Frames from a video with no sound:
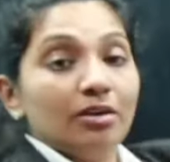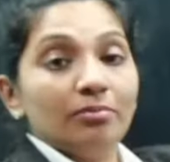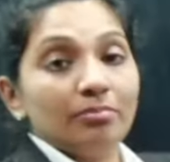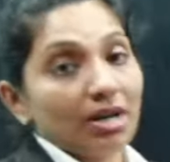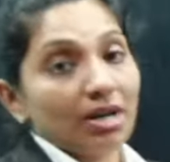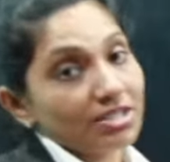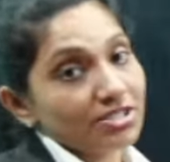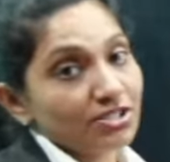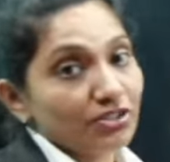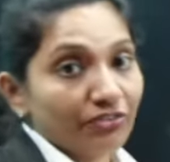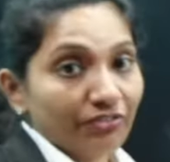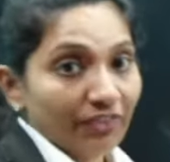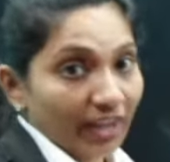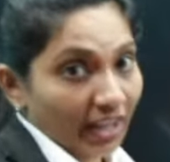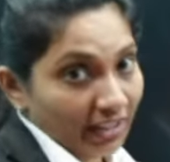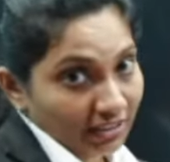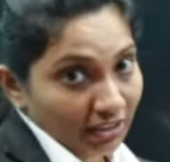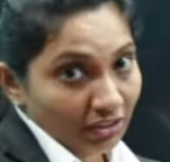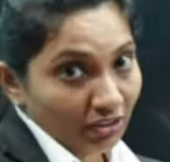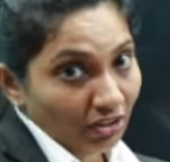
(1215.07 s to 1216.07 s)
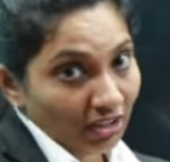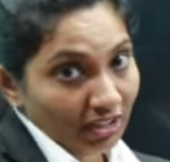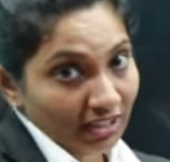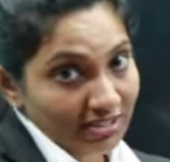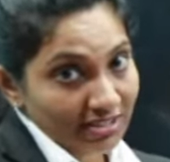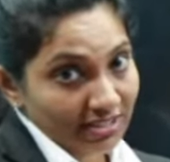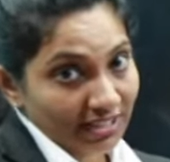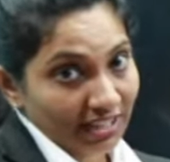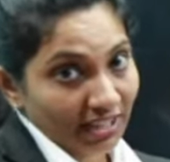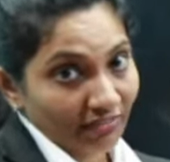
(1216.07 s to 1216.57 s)
mass of ethanol
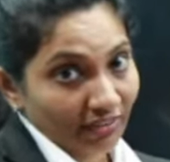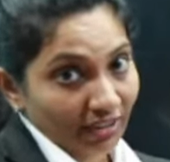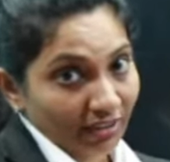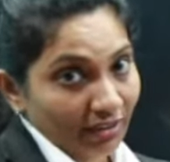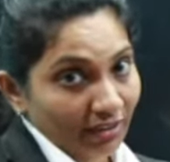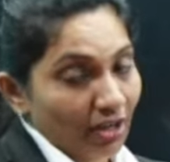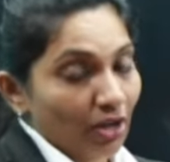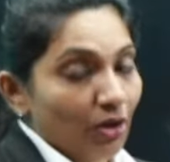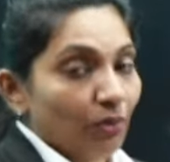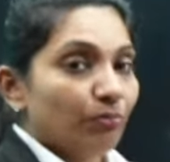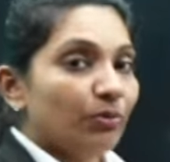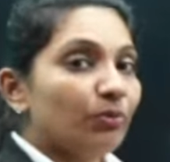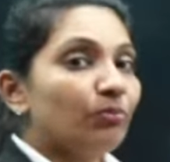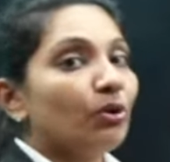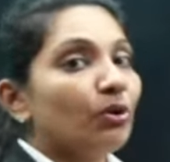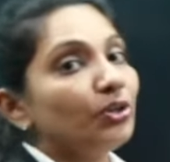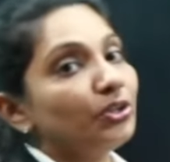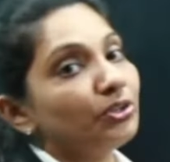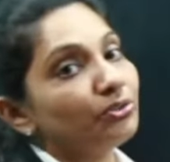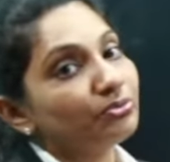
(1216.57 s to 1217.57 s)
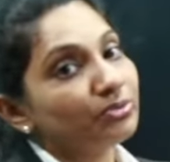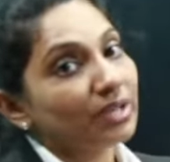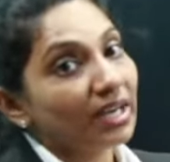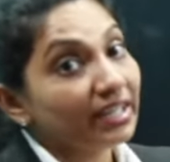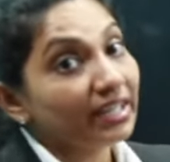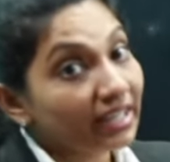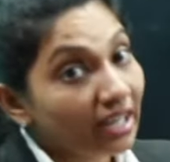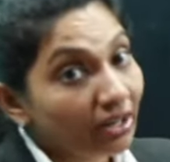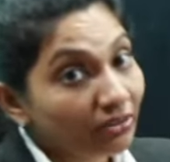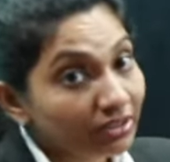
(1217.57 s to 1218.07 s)
is given. We want to
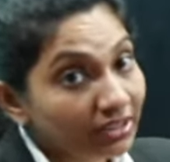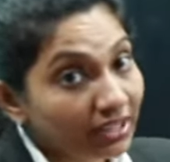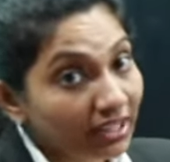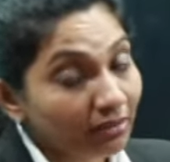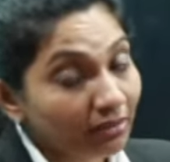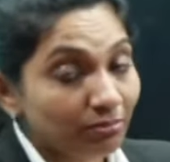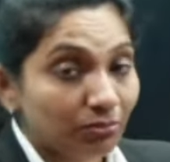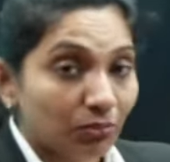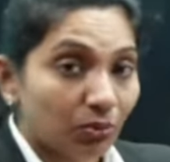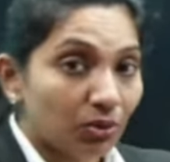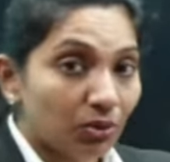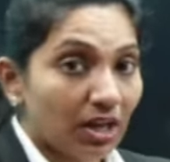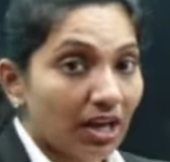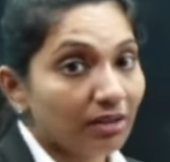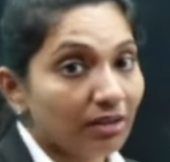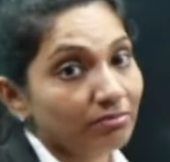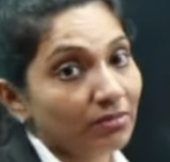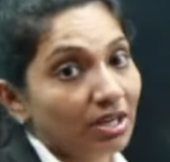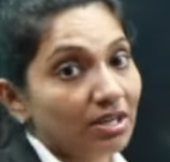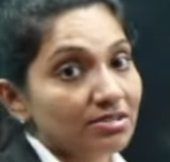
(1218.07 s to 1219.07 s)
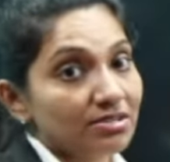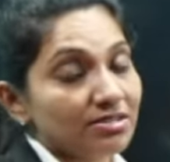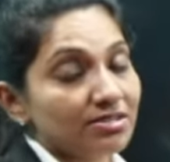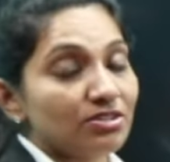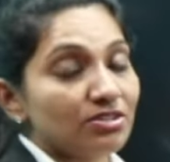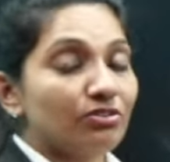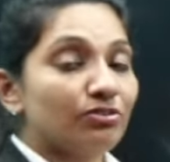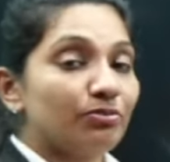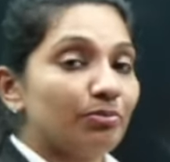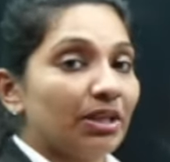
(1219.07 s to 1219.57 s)
find out the molar masses
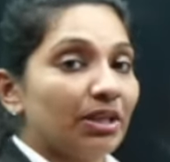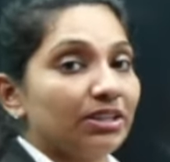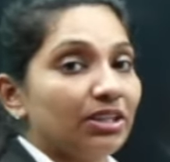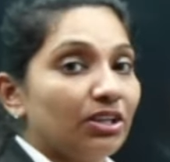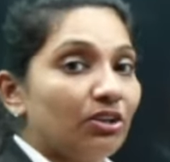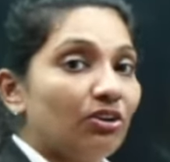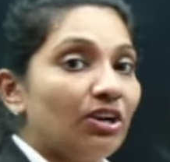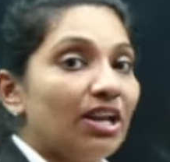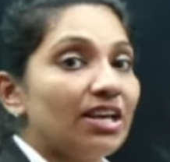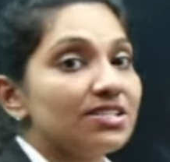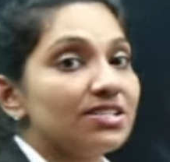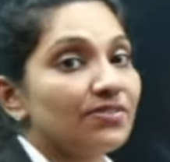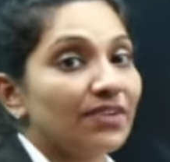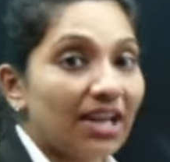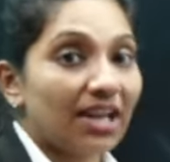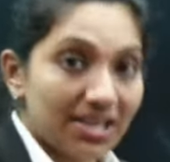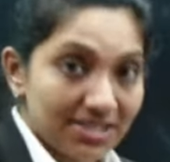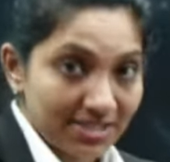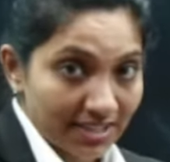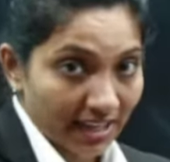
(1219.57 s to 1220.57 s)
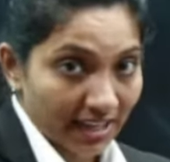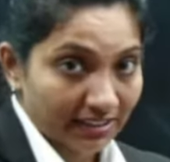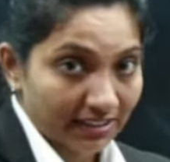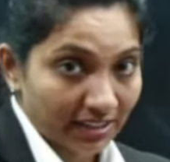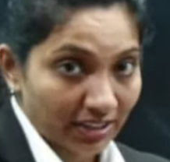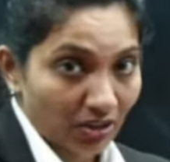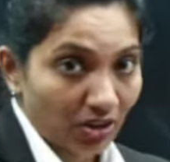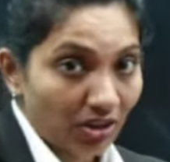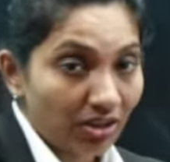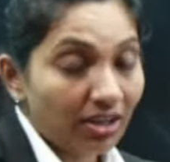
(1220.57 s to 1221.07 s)
of methanol as well as
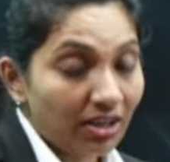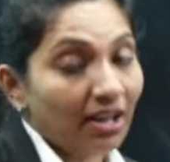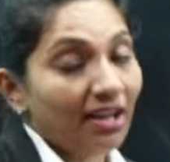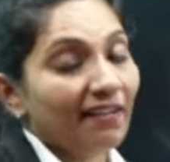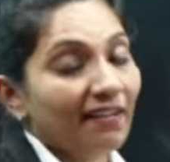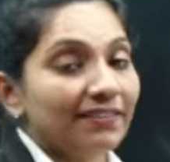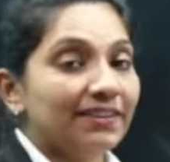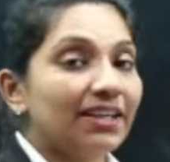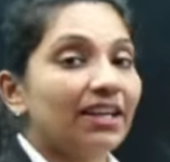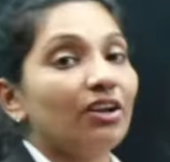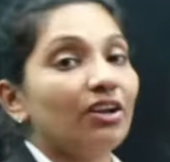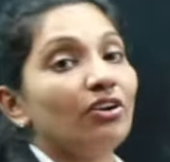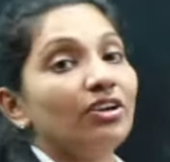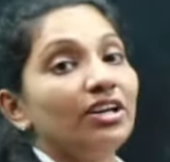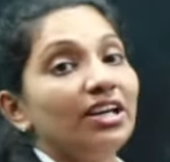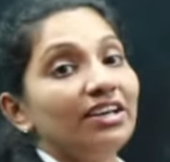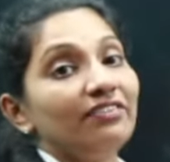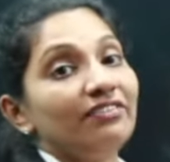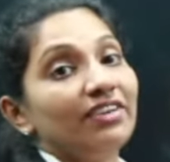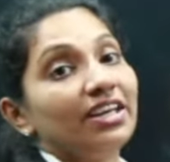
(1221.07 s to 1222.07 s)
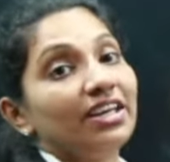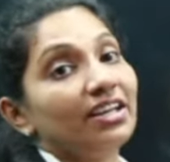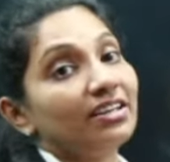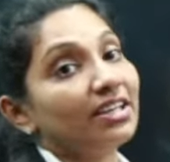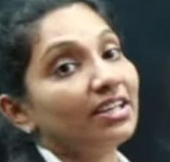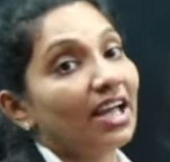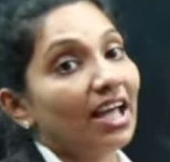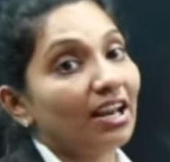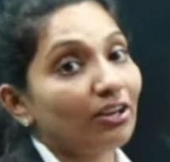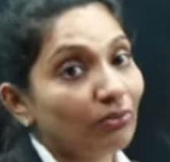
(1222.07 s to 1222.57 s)
ethanol. Then only we can
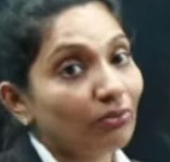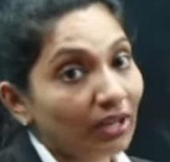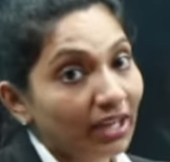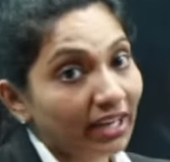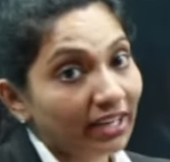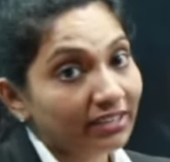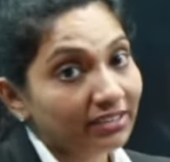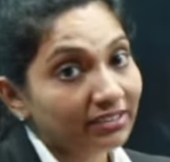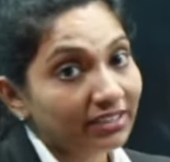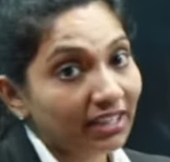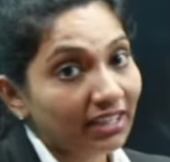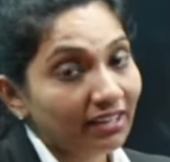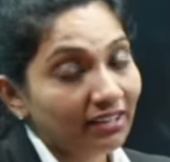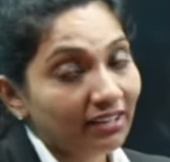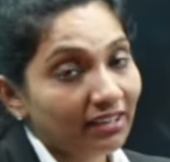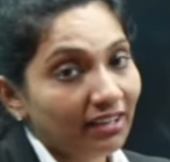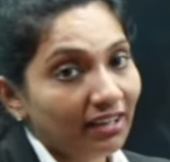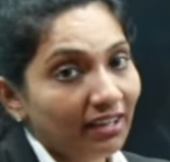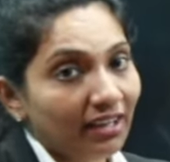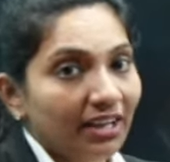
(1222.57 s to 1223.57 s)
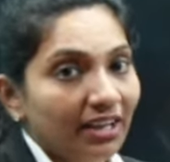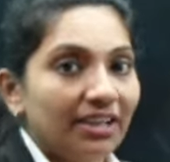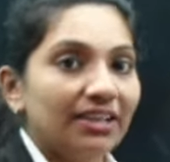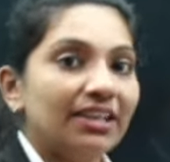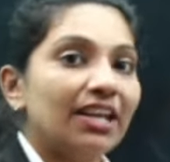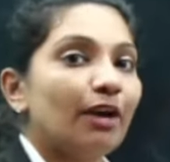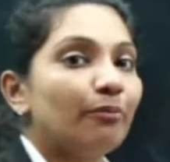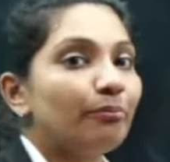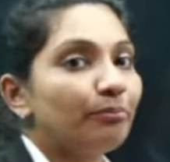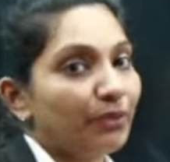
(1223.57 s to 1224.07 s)
calculate the
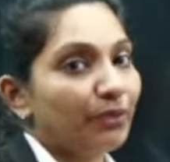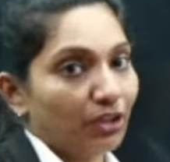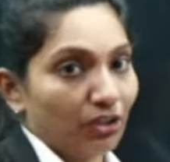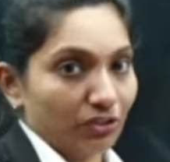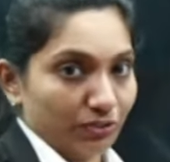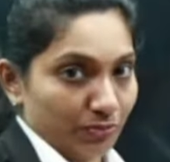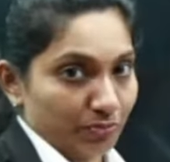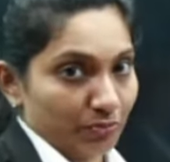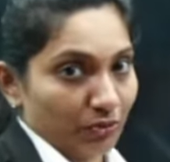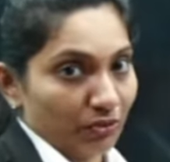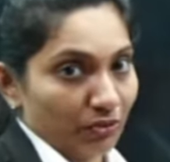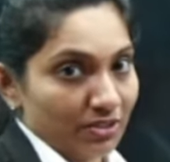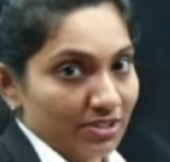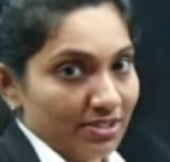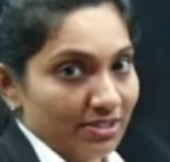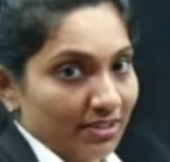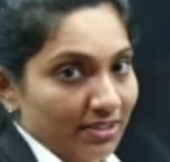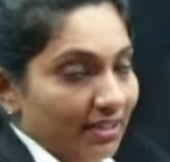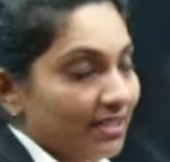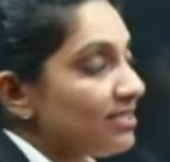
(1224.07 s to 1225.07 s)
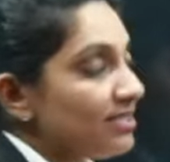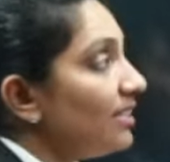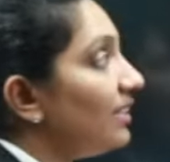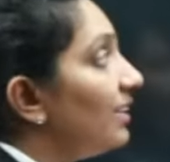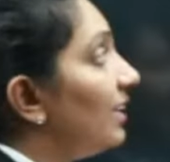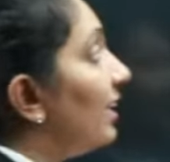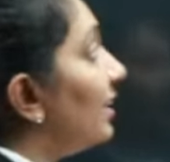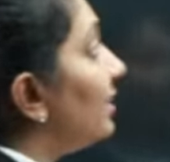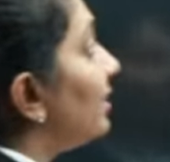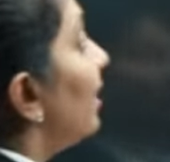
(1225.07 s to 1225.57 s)
number of moles,
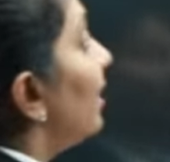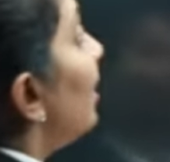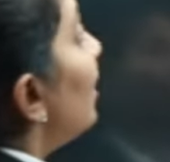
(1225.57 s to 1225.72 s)
isn't it?